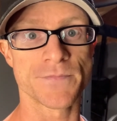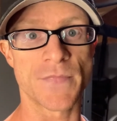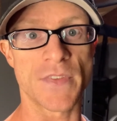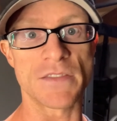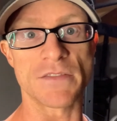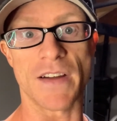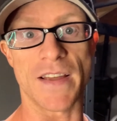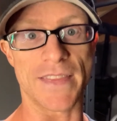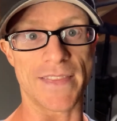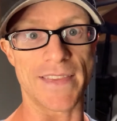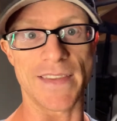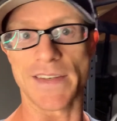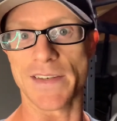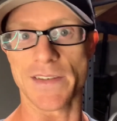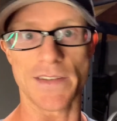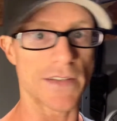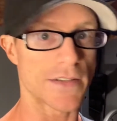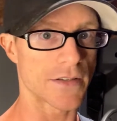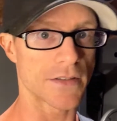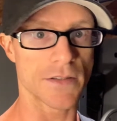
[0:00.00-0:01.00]

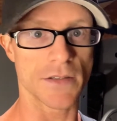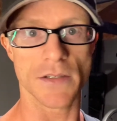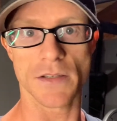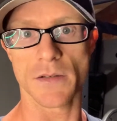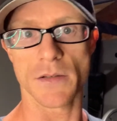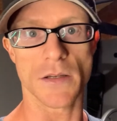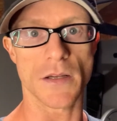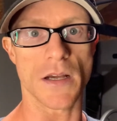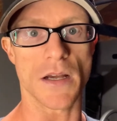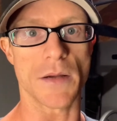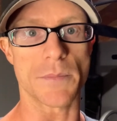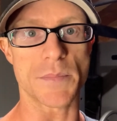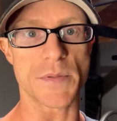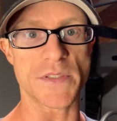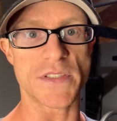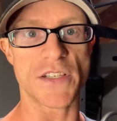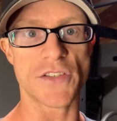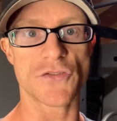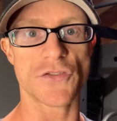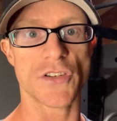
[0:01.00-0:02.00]
lengthened
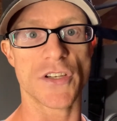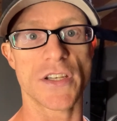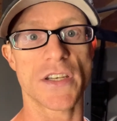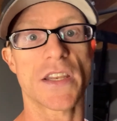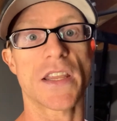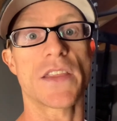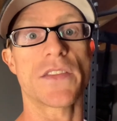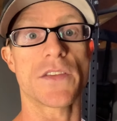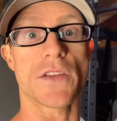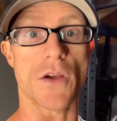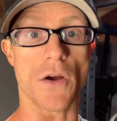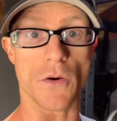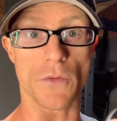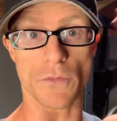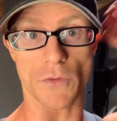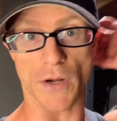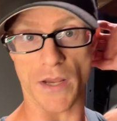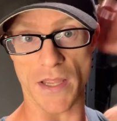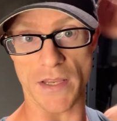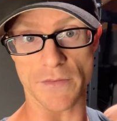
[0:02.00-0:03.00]
position in the
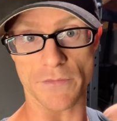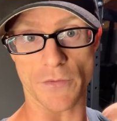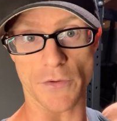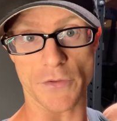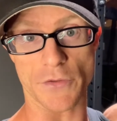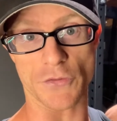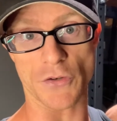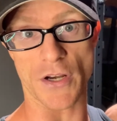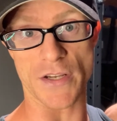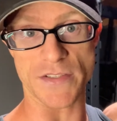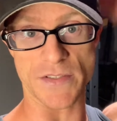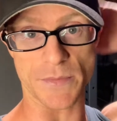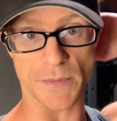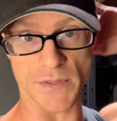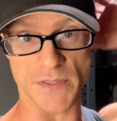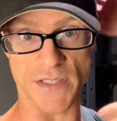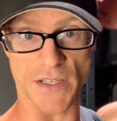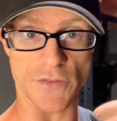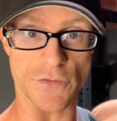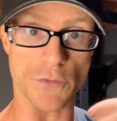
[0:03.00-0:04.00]
overhead for the tricep
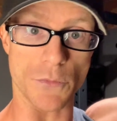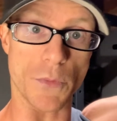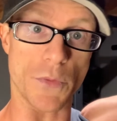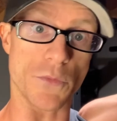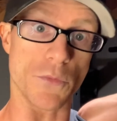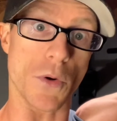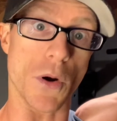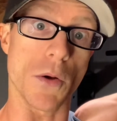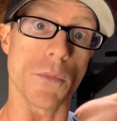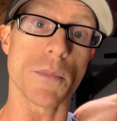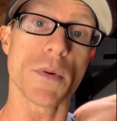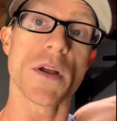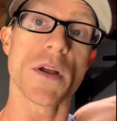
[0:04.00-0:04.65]
extension with the rope.